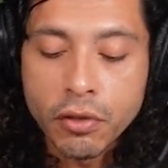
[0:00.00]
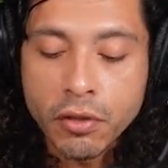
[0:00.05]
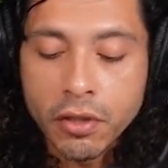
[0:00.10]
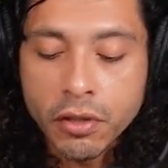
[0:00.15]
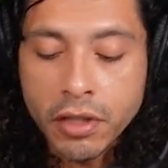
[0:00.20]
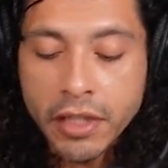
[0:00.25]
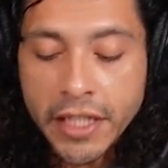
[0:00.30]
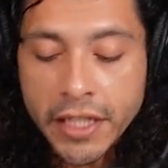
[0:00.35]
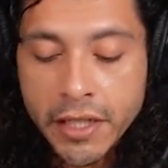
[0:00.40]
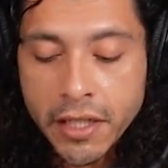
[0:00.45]

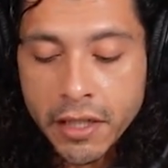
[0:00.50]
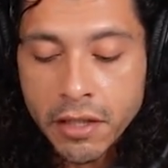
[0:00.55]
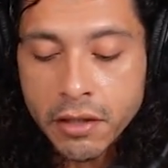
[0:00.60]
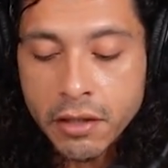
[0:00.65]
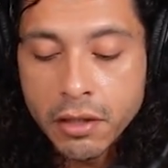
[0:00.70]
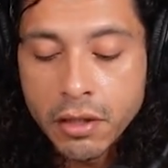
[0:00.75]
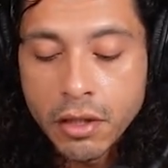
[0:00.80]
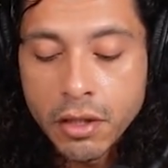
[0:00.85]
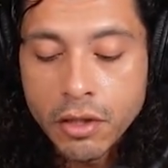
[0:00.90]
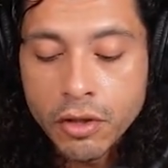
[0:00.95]
you're
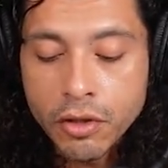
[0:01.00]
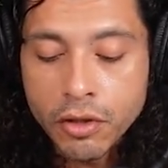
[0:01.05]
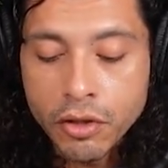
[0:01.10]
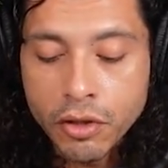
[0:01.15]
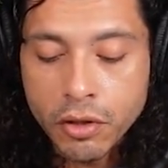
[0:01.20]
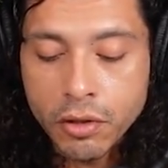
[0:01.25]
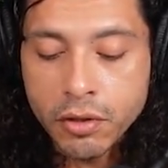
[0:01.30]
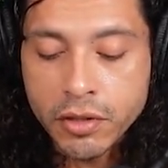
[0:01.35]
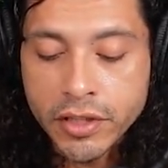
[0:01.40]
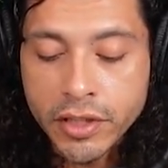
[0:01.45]
leading
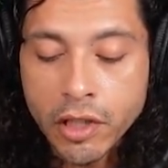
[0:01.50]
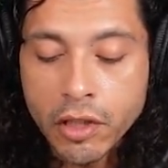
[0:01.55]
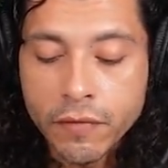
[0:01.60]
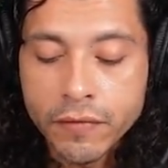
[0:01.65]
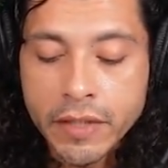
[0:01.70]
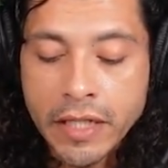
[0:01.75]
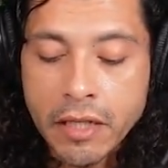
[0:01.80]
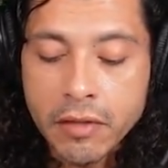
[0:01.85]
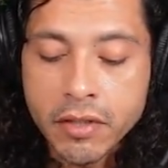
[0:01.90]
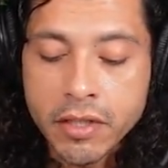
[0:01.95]

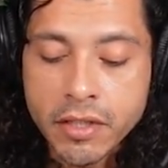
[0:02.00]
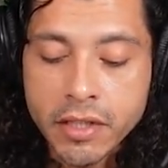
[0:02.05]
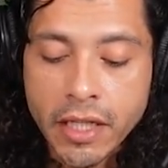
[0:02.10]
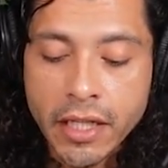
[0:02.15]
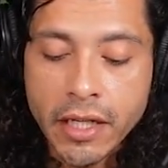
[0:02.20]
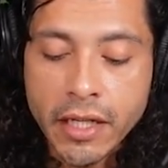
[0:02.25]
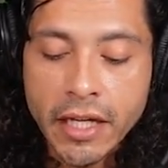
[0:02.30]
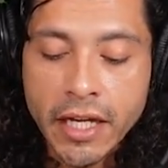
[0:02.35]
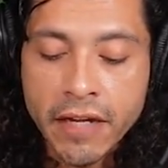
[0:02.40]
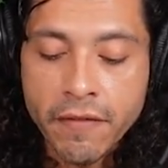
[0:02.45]
yourself down
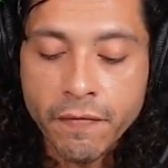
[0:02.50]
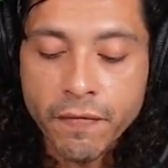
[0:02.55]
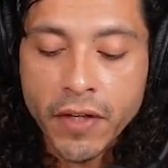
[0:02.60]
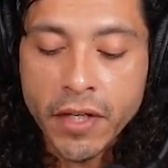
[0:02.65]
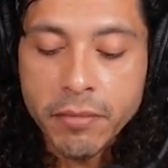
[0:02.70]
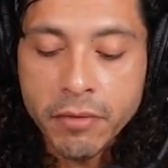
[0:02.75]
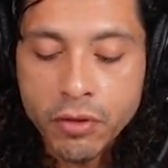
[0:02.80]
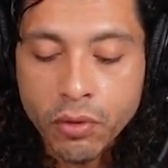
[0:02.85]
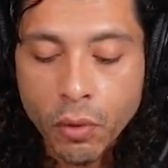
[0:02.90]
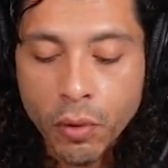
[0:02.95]
this
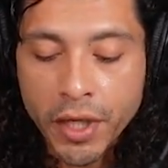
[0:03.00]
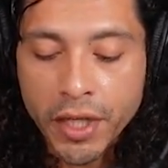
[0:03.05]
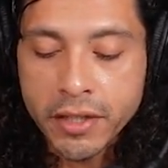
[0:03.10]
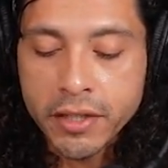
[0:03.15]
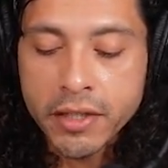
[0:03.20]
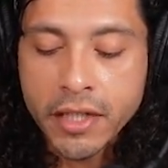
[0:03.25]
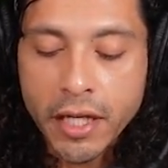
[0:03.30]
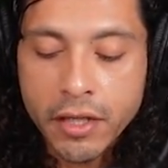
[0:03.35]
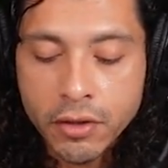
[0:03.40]
inflammatory,